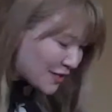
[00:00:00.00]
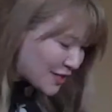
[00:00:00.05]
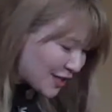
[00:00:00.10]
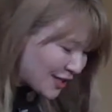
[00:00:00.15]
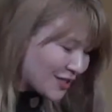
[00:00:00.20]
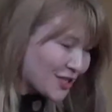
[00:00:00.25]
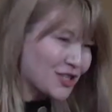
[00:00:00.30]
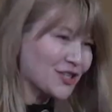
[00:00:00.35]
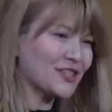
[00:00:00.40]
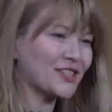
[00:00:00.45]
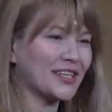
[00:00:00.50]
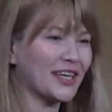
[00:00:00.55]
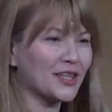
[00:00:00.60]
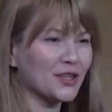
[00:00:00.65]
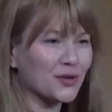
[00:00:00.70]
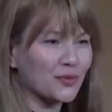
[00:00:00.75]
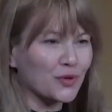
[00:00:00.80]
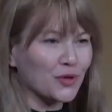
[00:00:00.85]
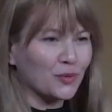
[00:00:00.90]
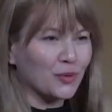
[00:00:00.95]
intelligence and
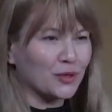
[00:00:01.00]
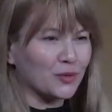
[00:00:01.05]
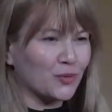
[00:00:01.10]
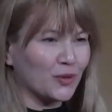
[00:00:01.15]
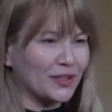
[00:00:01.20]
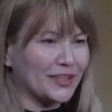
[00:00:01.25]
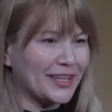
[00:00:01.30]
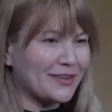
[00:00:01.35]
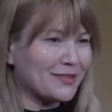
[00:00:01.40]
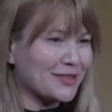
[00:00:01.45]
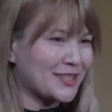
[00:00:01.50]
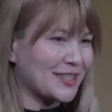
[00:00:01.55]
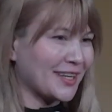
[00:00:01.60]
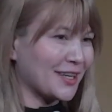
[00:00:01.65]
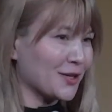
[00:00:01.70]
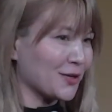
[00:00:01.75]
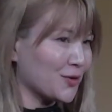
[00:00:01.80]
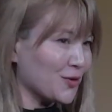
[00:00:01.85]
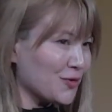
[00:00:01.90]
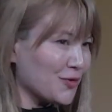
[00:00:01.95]
the robot will never take
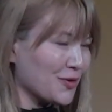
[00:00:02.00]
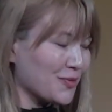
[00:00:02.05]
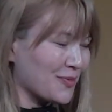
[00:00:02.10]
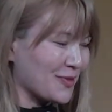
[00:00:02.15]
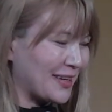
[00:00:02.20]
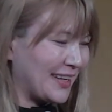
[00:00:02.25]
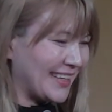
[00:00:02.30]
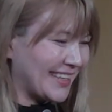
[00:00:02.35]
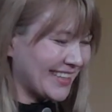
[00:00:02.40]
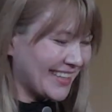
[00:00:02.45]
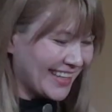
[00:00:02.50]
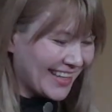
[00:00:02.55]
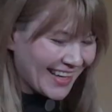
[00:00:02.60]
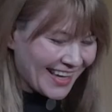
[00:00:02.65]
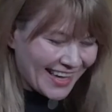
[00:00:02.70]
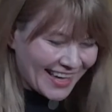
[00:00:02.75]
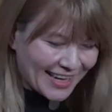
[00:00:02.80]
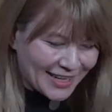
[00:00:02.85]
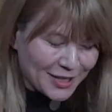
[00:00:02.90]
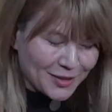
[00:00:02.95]
a coffee break,
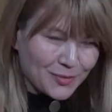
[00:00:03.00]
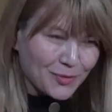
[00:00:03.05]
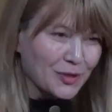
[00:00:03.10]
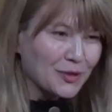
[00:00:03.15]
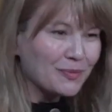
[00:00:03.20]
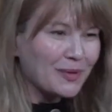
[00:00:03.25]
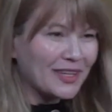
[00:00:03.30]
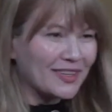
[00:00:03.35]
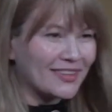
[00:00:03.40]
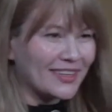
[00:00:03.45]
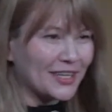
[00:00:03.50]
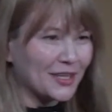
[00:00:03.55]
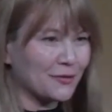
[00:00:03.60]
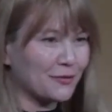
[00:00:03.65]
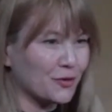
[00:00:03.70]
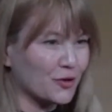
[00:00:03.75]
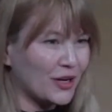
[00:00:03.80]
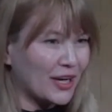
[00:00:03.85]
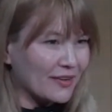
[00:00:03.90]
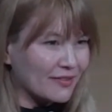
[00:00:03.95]
and it will be there
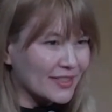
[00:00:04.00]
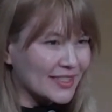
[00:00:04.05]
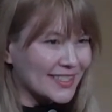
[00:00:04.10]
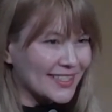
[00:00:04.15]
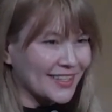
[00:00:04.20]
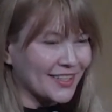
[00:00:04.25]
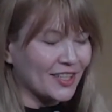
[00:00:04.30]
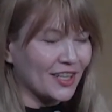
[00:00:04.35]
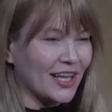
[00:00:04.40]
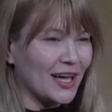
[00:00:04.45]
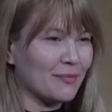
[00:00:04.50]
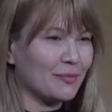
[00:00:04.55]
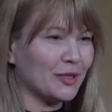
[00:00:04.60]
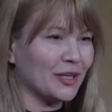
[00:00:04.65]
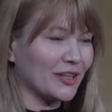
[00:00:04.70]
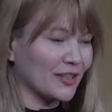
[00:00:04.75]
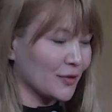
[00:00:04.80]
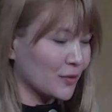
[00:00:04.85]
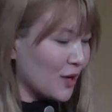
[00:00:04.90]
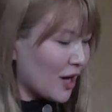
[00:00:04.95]
for every single
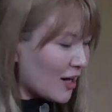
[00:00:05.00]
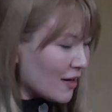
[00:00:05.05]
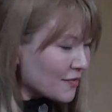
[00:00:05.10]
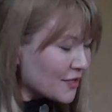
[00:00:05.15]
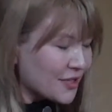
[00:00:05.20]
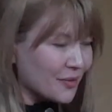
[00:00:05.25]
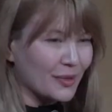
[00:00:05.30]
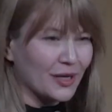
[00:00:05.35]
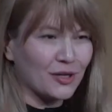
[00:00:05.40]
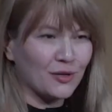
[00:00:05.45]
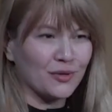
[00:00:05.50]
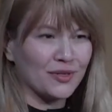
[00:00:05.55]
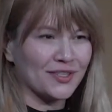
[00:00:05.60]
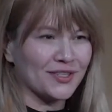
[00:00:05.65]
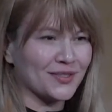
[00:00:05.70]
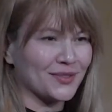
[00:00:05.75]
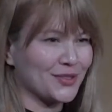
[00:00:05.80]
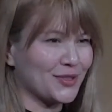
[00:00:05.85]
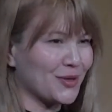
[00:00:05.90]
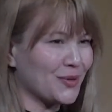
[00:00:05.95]
applicant after
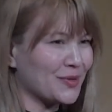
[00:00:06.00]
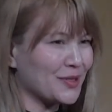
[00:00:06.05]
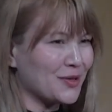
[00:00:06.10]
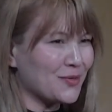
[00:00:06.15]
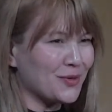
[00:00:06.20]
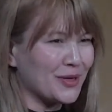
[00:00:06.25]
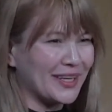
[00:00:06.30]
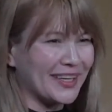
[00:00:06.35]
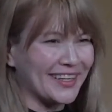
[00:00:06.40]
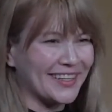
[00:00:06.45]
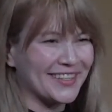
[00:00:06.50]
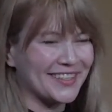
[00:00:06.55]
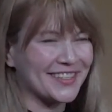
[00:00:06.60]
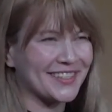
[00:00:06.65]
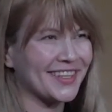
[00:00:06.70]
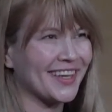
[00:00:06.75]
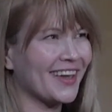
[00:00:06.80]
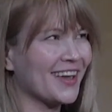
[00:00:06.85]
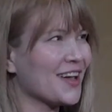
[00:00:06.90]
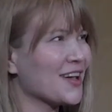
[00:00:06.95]
hours, during the
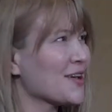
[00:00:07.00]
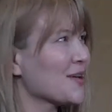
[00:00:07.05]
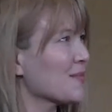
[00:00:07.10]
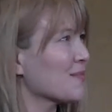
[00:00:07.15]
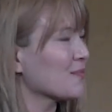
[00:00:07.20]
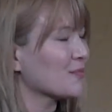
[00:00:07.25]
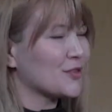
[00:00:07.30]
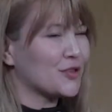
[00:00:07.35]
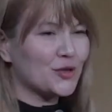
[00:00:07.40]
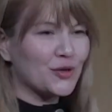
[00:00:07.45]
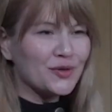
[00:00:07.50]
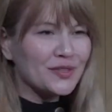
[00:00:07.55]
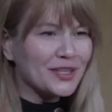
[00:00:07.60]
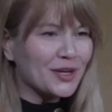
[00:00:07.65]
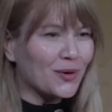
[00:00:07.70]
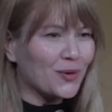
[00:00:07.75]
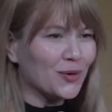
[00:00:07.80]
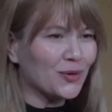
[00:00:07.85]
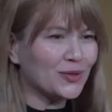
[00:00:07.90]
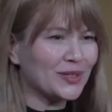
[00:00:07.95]
weekends, during the
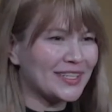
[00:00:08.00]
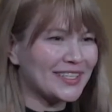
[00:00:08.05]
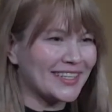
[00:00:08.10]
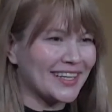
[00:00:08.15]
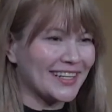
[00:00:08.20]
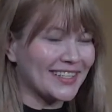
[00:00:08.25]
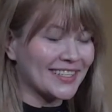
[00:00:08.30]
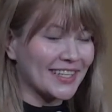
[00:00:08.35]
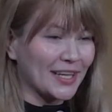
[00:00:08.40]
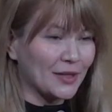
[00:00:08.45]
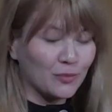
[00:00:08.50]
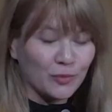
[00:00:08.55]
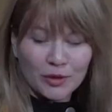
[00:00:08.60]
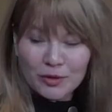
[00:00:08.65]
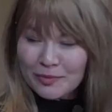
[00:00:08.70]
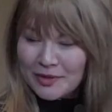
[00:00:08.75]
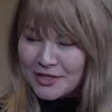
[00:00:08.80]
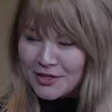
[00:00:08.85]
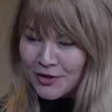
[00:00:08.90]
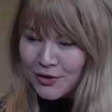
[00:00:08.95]
holidays, and will
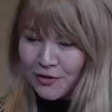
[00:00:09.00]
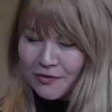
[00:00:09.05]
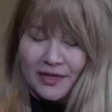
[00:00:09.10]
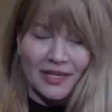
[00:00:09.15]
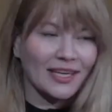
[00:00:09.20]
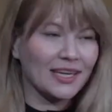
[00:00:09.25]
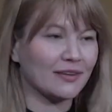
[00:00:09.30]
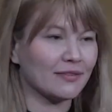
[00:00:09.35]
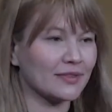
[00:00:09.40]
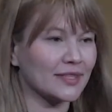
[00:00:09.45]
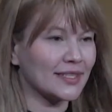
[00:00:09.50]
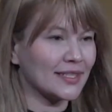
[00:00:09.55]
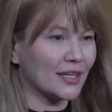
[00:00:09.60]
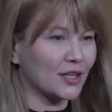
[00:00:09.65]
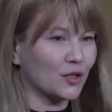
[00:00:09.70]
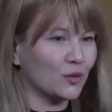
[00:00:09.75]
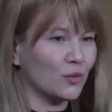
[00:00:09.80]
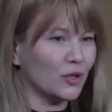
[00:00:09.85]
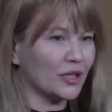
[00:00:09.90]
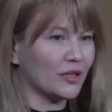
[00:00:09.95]
be serving every
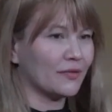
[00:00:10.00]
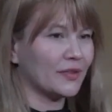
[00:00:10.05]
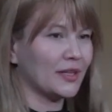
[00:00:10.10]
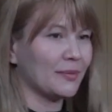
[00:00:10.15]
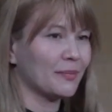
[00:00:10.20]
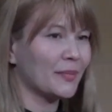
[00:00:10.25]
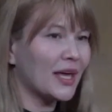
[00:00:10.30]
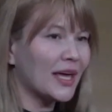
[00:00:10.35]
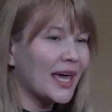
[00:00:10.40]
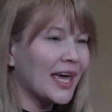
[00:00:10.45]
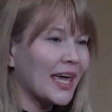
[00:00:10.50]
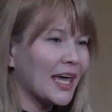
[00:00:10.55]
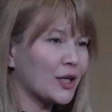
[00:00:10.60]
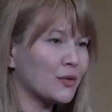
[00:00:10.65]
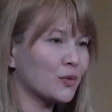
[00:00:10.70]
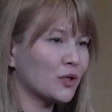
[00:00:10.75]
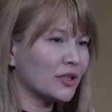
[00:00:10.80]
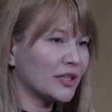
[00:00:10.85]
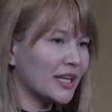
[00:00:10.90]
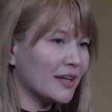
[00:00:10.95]
single one of them. It
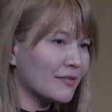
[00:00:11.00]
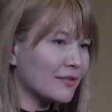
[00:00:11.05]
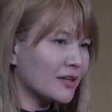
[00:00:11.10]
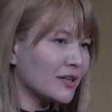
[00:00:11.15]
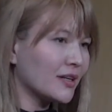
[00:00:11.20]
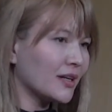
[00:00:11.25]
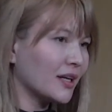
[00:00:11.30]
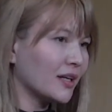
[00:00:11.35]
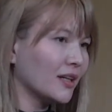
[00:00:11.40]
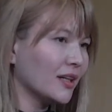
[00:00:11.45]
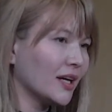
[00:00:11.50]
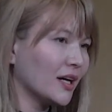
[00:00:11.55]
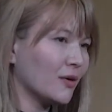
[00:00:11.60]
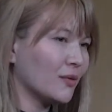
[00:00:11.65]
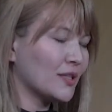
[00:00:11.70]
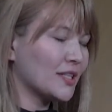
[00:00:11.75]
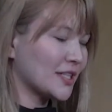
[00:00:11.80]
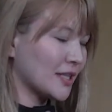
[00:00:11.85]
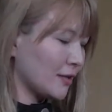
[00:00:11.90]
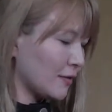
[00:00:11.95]
will never allow
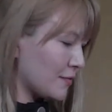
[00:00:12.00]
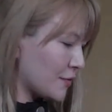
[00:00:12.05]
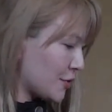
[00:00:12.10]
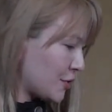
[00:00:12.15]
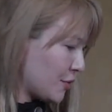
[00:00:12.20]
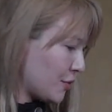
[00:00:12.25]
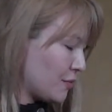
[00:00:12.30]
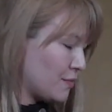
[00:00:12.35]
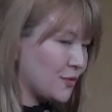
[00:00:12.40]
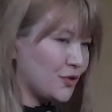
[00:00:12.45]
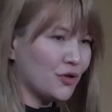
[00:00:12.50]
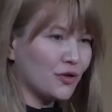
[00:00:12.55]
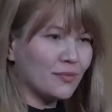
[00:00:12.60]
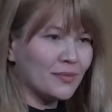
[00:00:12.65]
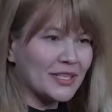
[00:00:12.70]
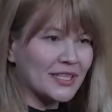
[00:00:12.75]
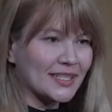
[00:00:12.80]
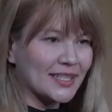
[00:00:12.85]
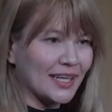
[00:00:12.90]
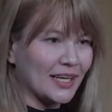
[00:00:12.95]
itself to do a
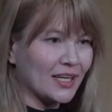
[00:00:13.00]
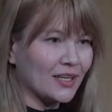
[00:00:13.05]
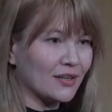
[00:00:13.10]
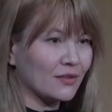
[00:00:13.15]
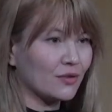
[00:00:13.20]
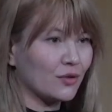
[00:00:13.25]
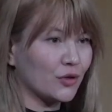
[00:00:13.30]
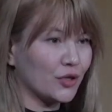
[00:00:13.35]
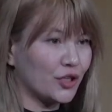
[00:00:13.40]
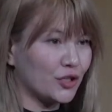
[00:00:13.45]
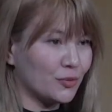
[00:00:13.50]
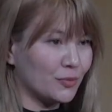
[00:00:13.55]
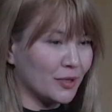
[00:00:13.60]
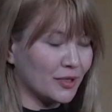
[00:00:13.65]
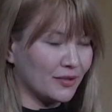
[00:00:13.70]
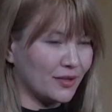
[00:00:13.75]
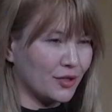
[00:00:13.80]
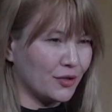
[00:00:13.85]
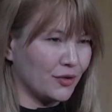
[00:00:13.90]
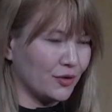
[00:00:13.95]
mistake or
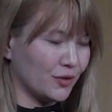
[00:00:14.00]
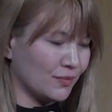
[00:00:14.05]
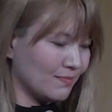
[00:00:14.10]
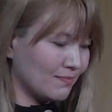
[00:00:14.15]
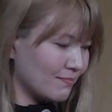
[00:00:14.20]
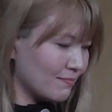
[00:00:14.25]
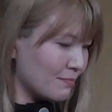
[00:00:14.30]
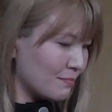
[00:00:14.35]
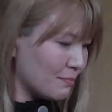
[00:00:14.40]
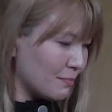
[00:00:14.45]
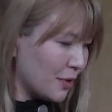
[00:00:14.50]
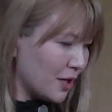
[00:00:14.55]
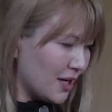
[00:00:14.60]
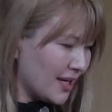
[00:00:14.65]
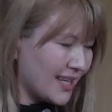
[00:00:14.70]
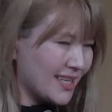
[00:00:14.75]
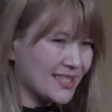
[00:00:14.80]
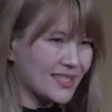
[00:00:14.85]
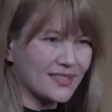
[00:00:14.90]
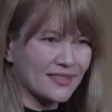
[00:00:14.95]
human, you know,
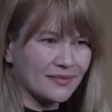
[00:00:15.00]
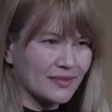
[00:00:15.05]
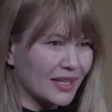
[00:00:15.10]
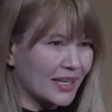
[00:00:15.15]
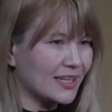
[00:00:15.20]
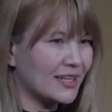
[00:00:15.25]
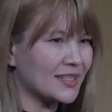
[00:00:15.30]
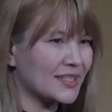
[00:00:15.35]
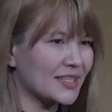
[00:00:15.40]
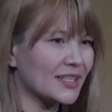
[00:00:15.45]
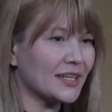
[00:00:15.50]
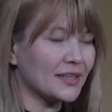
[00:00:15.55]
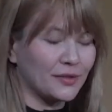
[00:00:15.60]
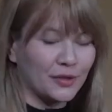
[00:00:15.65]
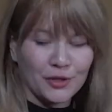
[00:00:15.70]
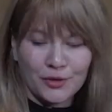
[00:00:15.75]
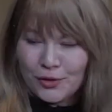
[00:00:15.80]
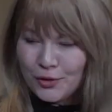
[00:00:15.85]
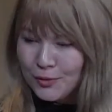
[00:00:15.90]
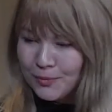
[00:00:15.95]
bias, and it's not,
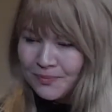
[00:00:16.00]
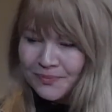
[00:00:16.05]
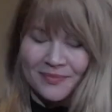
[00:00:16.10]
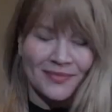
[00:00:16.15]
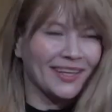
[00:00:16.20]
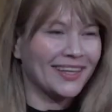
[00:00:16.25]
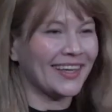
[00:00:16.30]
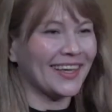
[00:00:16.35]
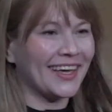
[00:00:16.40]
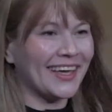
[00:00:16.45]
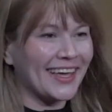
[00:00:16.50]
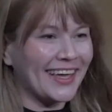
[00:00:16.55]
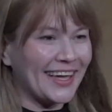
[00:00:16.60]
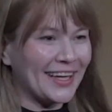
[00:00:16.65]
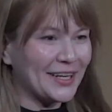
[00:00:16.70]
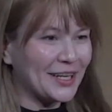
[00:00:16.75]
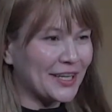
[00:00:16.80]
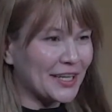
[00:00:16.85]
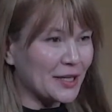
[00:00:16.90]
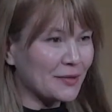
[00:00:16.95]
you know,
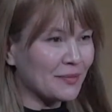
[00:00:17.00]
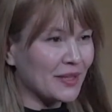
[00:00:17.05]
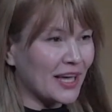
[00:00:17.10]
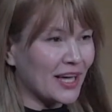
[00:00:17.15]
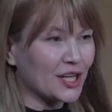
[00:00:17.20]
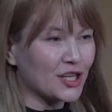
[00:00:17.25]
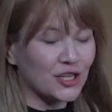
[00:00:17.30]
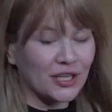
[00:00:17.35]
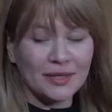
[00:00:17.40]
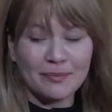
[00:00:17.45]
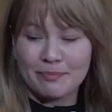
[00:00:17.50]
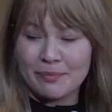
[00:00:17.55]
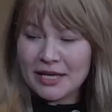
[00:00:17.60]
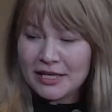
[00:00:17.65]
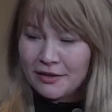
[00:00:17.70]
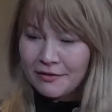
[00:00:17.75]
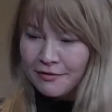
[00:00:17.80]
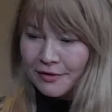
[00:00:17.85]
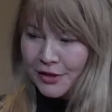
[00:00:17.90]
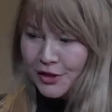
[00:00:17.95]
and it can actually
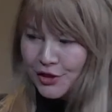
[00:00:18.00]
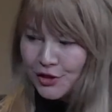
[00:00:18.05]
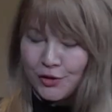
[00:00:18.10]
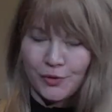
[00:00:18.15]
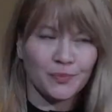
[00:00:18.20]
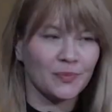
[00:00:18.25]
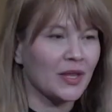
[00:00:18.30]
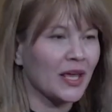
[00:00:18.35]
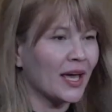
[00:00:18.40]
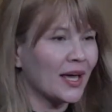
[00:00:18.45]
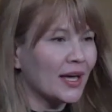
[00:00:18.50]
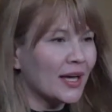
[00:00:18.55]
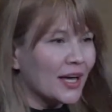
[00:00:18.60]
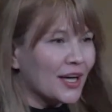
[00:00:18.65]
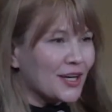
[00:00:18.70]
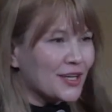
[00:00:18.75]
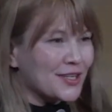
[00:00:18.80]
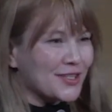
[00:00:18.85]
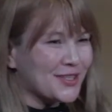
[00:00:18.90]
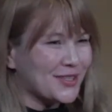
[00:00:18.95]
benefit you.
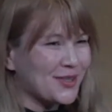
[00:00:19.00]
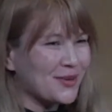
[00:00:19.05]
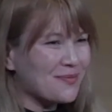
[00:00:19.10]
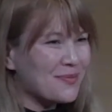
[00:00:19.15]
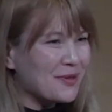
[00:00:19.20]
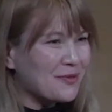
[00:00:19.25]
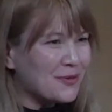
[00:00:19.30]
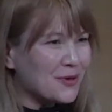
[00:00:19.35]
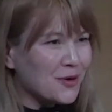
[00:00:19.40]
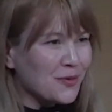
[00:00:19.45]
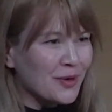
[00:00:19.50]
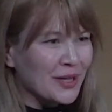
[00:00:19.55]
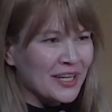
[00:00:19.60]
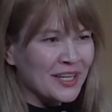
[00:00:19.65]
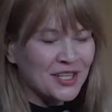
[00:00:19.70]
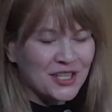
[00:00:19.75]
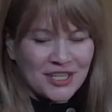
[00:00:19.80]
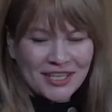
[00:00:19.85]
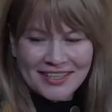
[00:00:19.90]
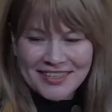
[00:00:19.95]
So before we
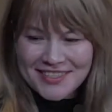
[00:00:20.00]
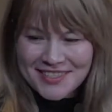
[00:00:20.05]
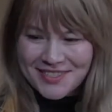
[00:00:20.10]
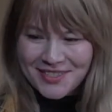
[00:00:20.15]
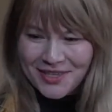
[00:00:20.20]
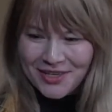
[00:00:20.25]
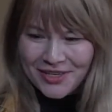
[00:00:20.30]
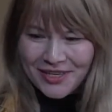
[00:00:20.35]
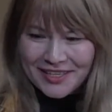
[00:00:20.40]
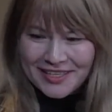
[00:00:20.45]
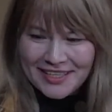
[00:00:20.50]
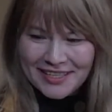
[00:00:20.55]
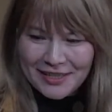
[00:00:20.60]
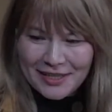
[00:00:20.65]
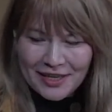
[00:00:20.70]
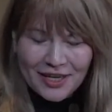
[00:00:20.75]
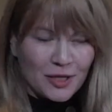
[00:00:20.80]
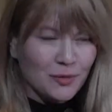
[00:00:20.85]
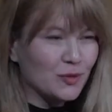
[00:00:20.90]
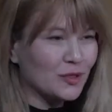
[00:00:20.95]
actually start, and
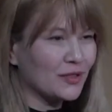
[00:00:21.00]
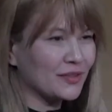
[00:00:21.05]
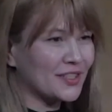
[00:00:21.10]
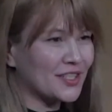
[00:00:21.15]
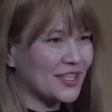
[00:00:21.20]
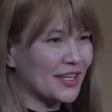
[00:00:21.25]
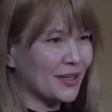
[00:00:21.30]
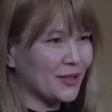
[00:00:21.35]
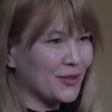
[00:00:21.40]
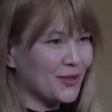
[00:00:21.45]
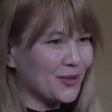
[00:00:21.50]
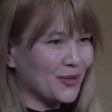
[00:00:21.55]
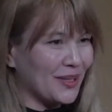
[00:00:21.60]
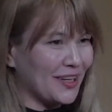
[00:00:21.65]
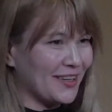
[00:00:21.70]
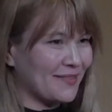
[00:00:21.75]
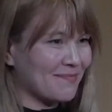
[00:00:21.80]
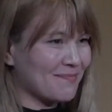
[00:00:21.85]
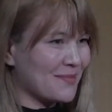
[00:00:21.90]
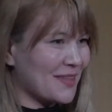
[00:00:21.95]
I will tell you
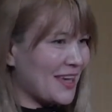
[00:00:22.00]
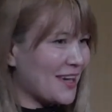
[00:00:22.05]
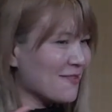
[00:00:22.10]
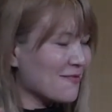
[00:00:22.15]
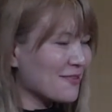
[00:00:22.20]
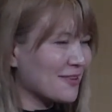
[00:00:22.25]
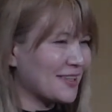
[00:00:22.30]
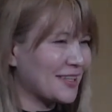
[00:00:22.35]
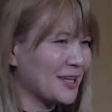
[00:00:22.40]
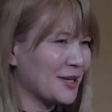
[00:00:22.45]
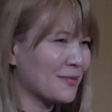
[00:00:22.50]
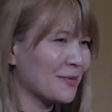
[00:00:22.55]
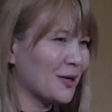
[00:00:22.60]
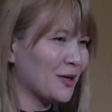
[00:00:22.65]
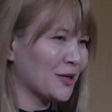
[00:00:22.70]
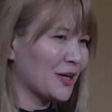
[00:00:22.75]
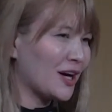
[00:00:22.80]
like everything about